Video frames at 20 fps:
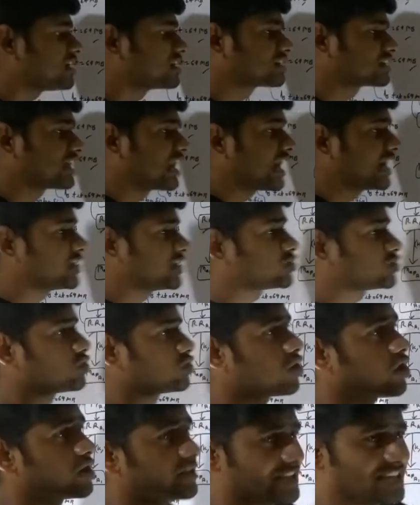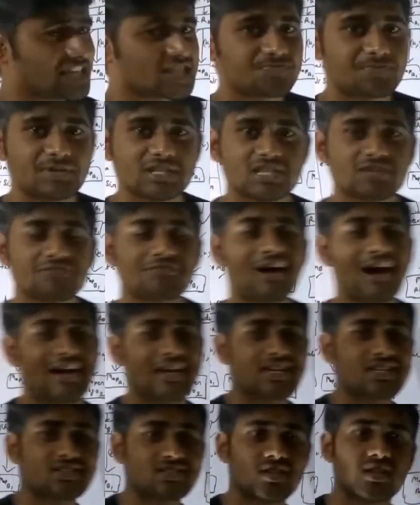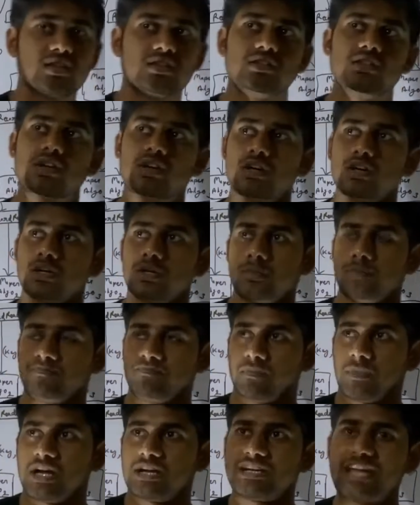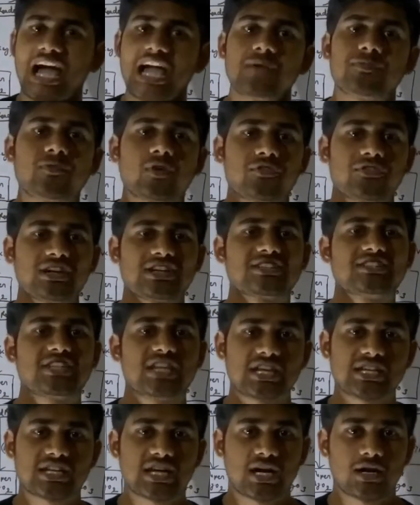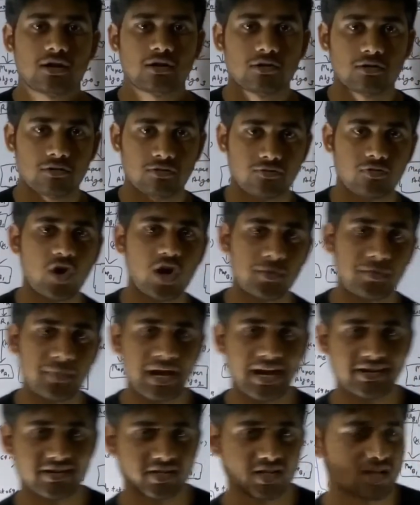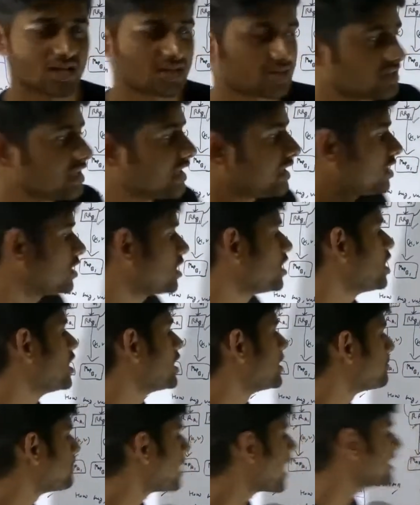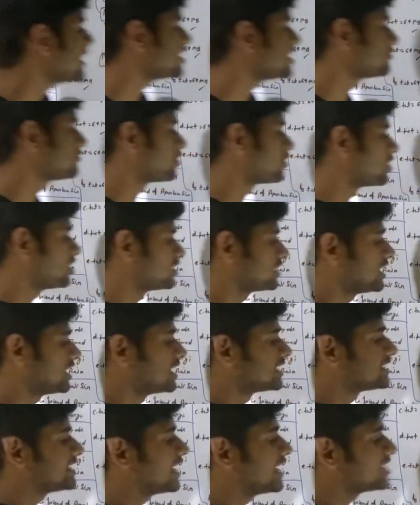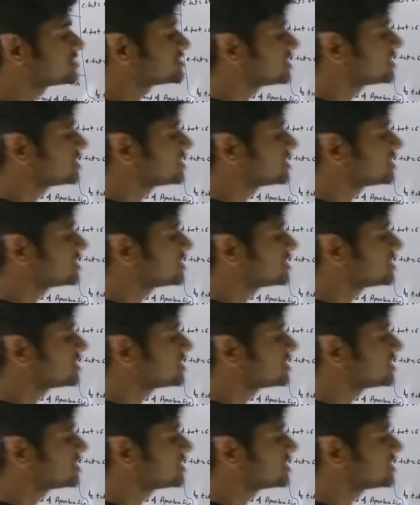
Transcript: a client do not specifies the type of its data format, then by default text